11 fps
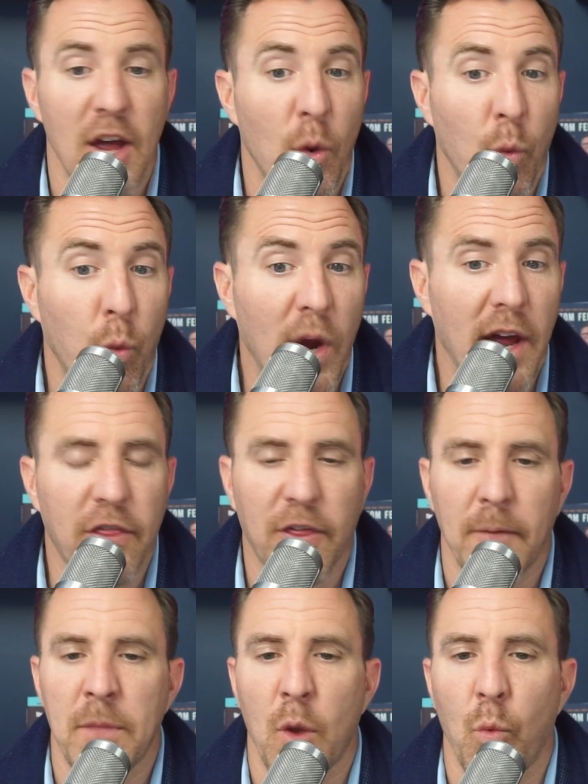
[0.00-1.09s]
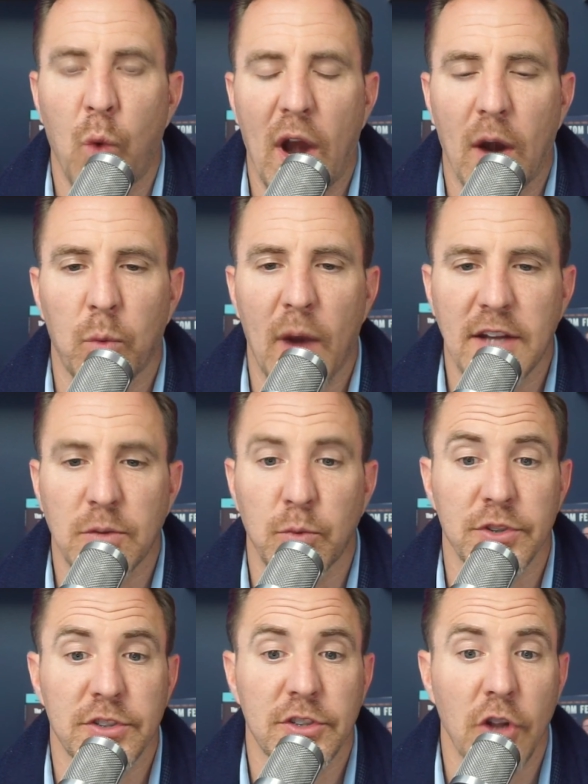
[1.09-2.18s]
with where rates will
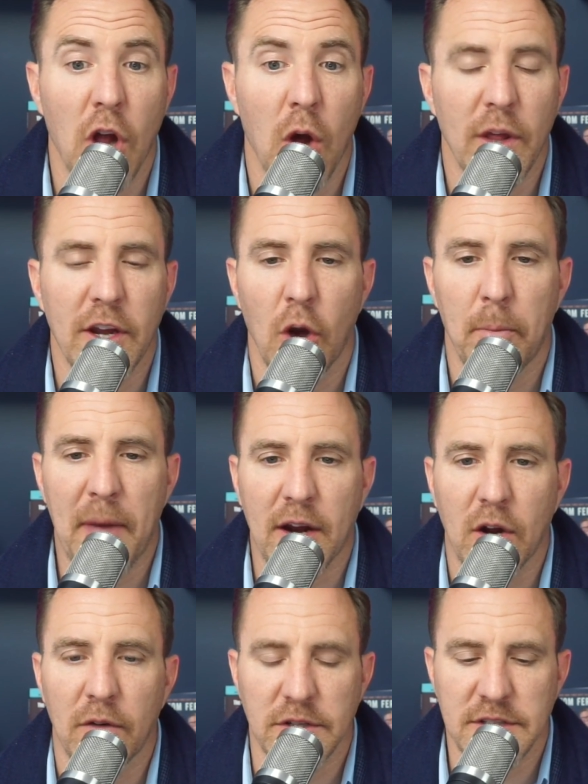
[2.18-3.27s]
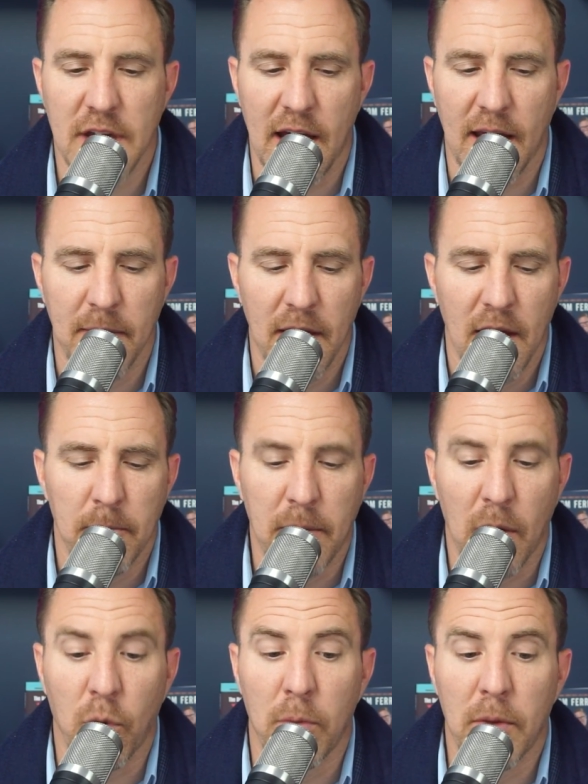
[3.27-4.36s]
slowly go back over time, but
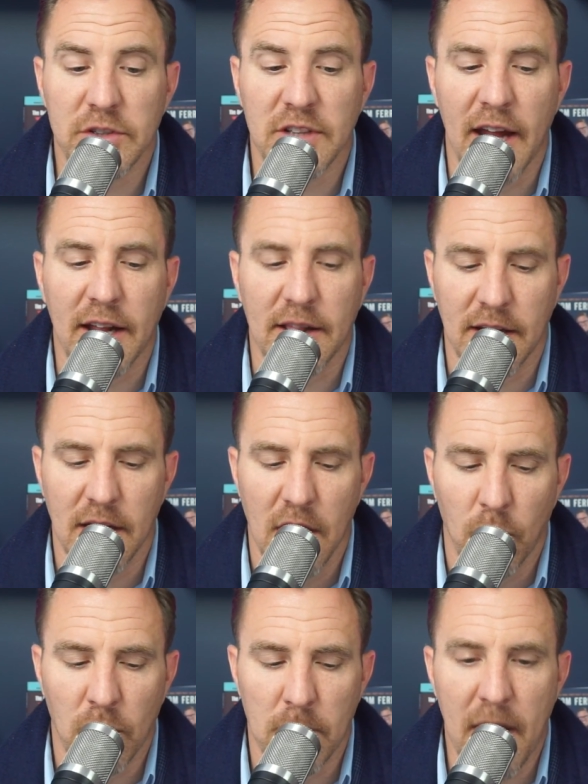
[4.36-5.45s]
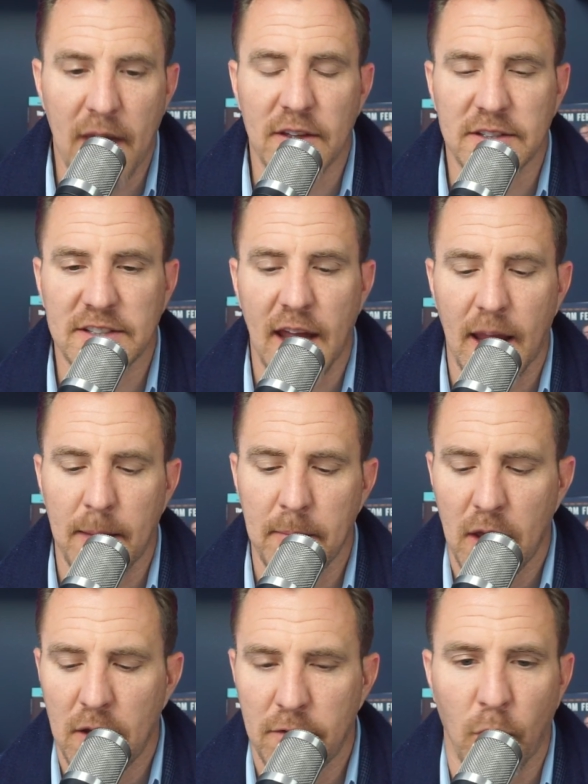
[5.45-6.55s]
will most likely remain the same
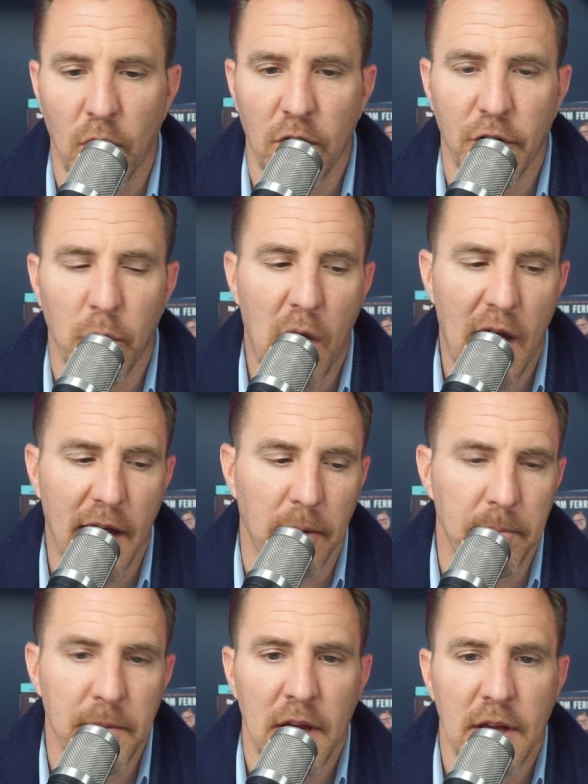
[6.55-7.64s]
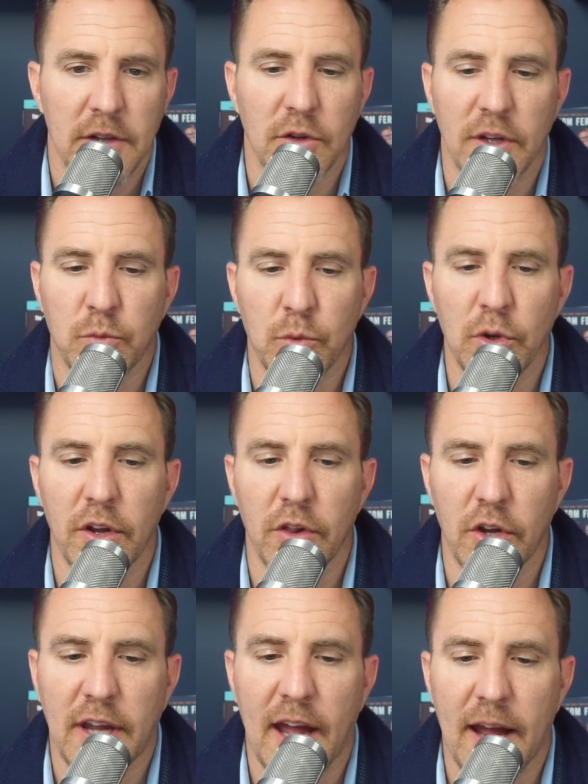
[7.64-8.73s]
for a little while. So let's really
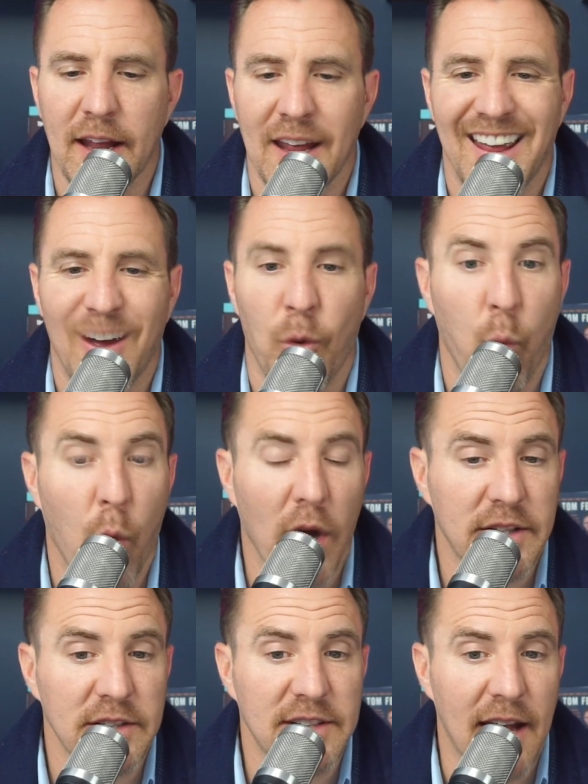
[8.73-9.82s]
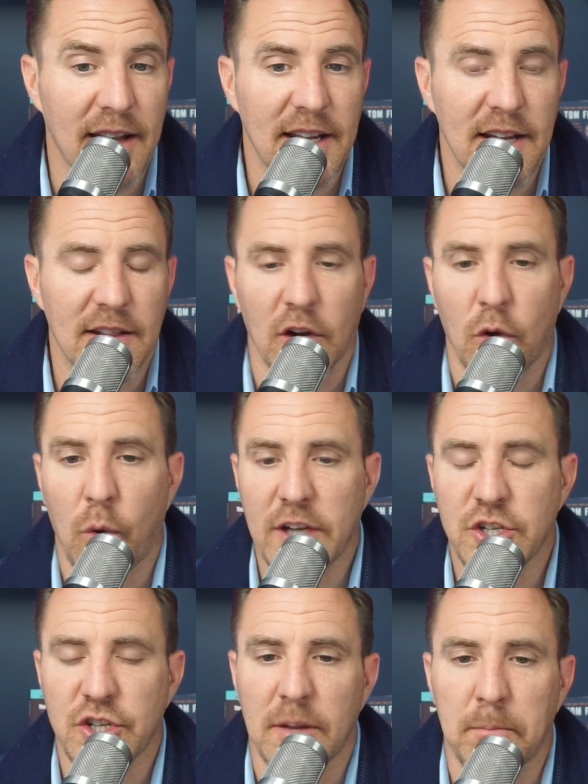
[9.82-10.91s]
look at what does that lead. The
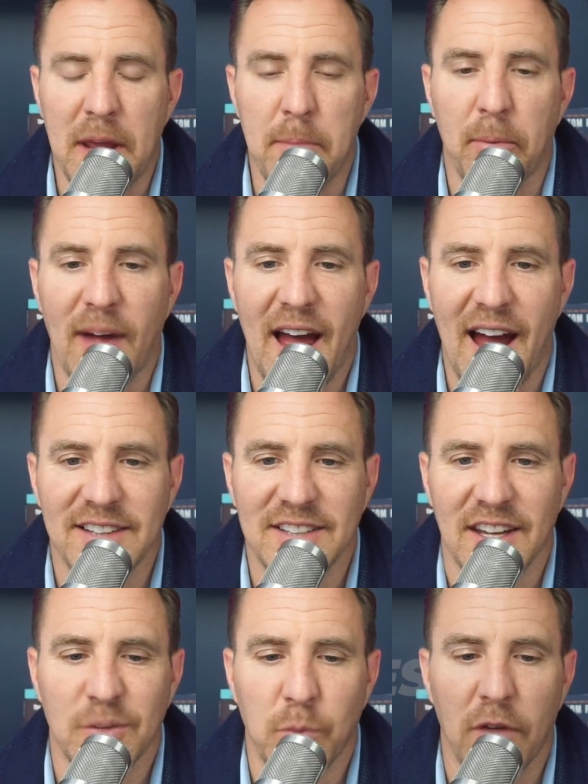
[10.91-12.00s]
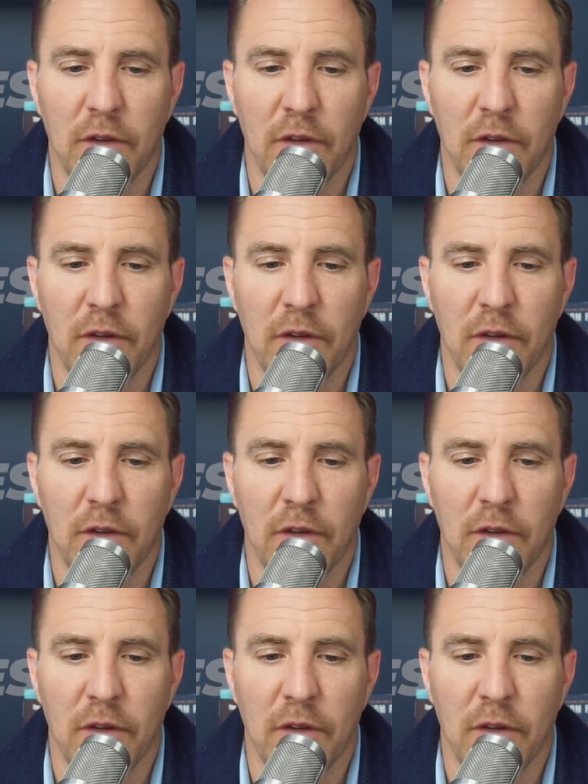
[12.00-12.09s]
question that people ask is, well, if